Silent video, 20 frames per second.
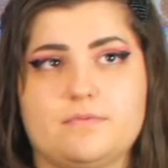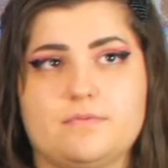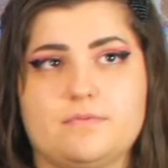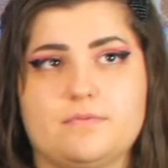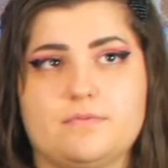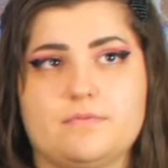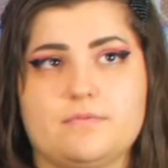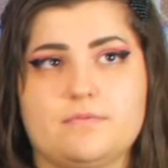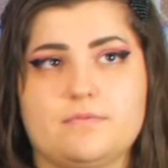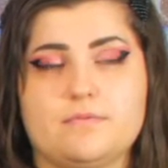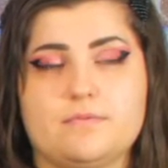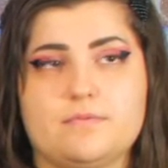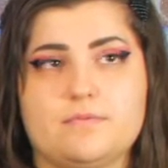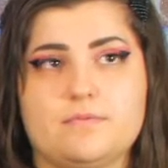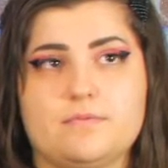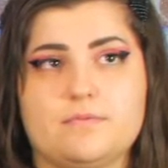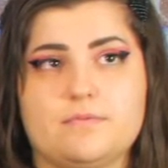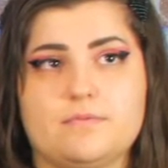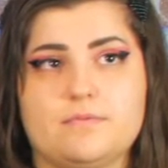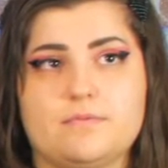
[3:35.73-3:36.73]

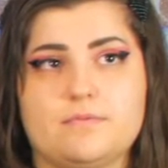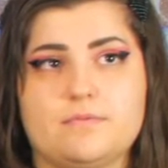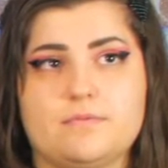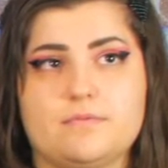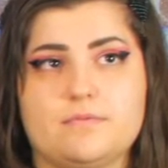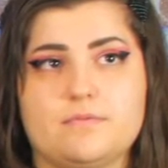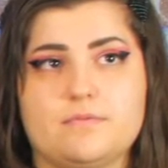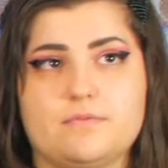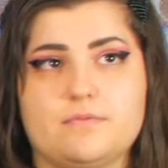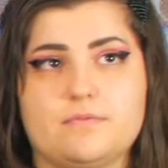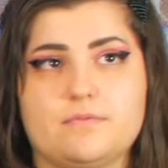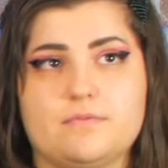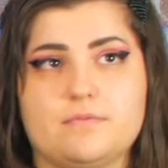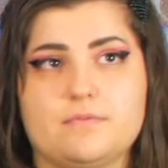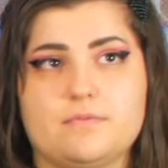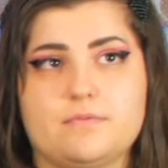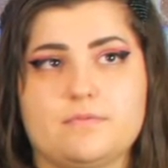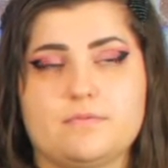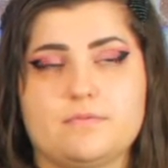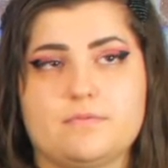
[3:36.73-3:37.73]

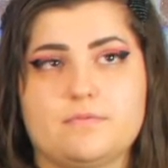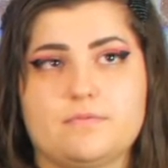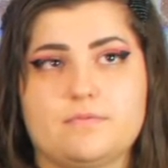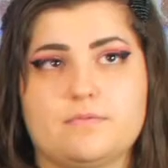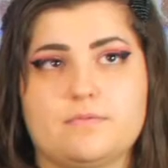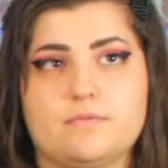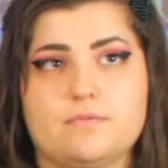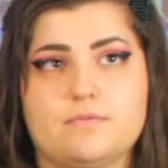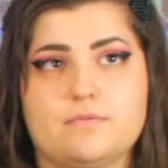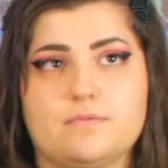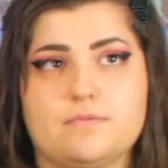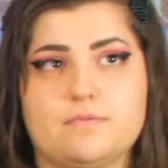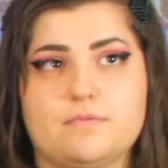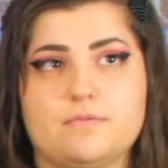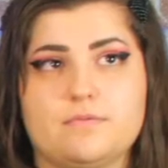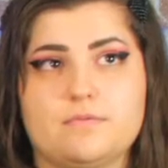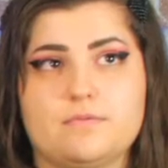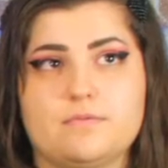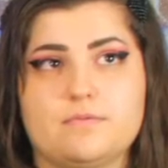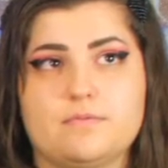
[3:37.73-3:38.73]

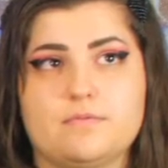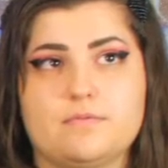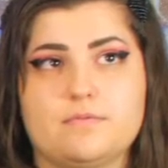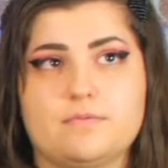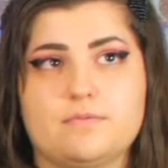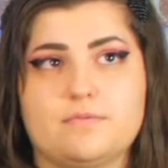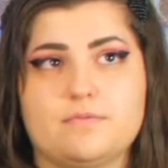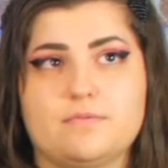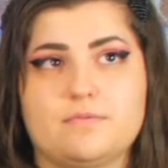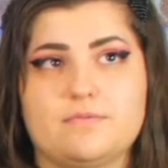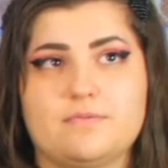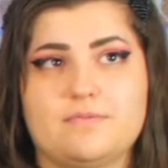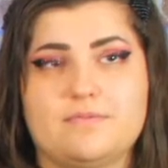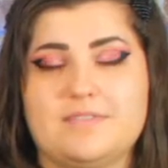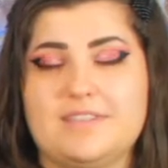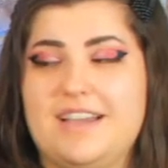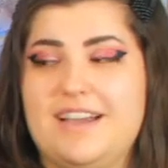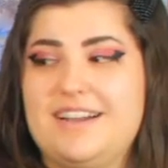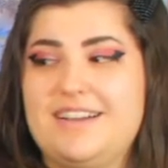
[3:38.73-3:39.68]
[no speech]